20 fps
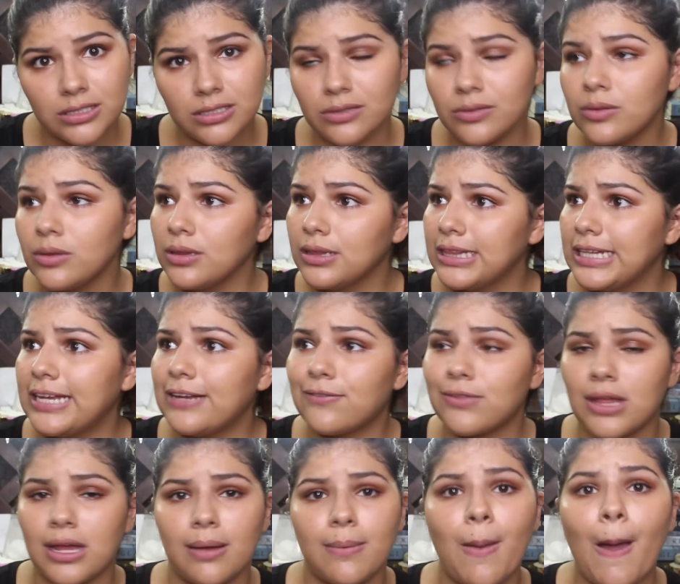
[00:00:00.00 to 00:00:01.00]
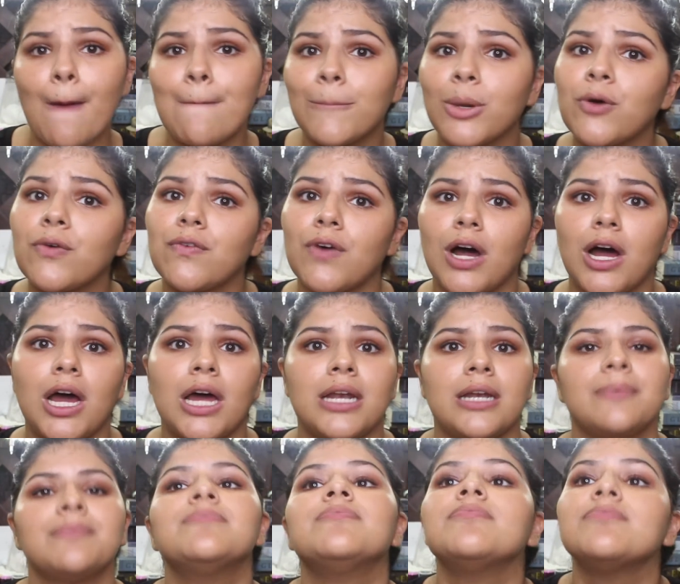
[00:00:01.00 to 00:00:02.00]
to. Leave them, move on,